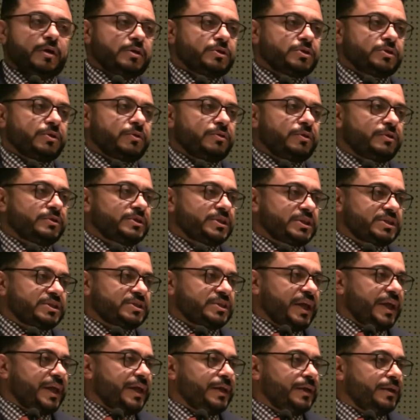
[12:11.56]
So there's a
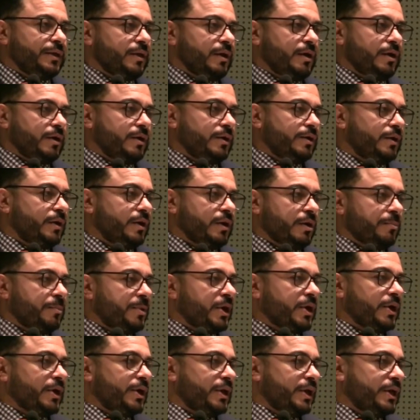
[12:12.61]
stain on our
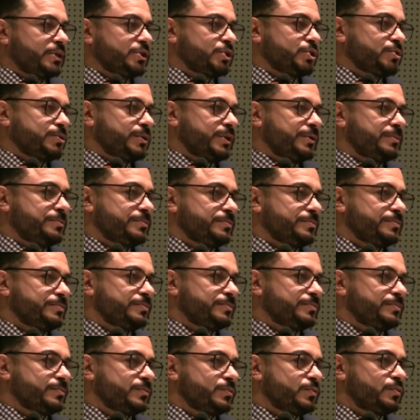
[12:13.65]
American history.
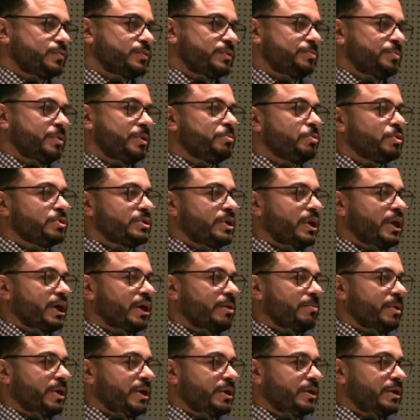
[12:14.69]
When people
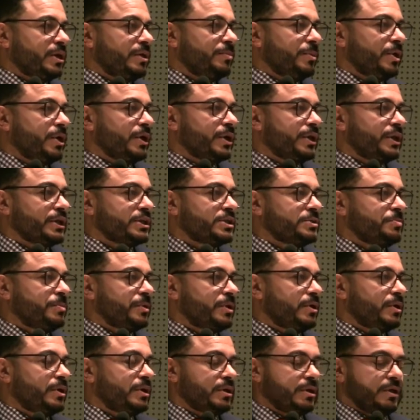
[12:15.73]
talk about American ex
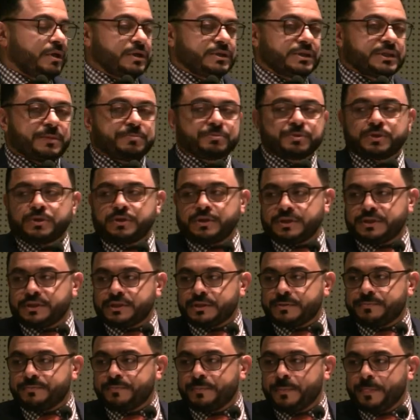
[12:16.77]
uh,
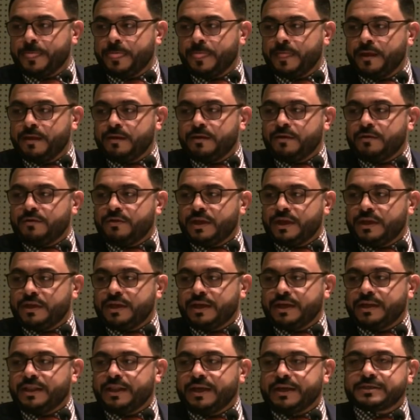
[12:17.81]
exceptionalism, they
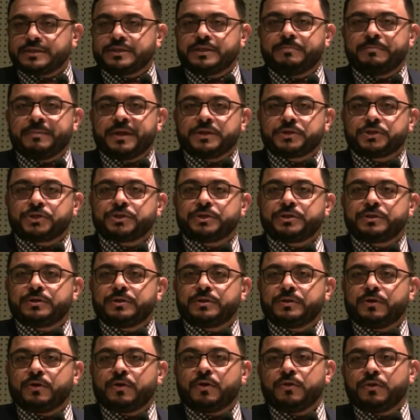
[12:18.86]
neglect to
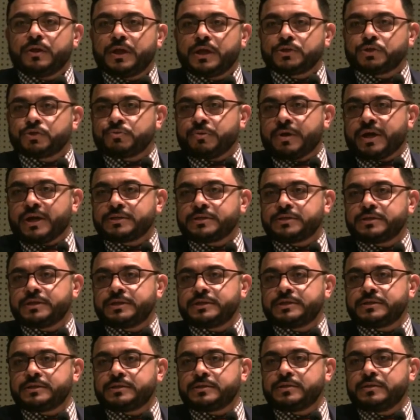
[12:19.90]
mention all the
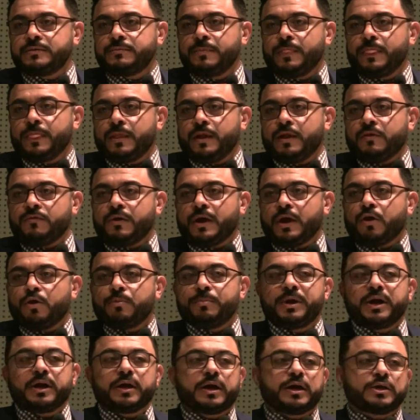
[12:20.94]
atrocities of
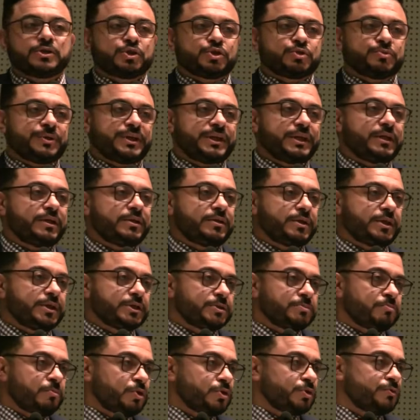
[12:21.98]
how America treated
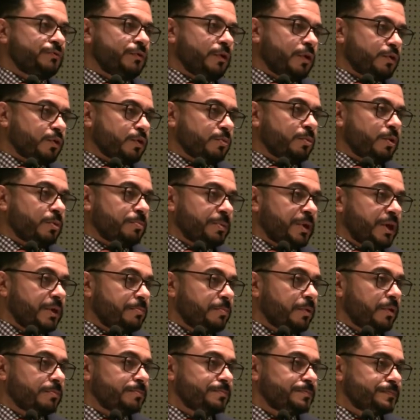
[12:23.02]
its most vulnerable
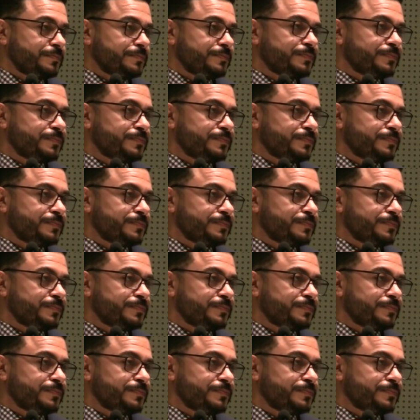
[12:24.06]
people.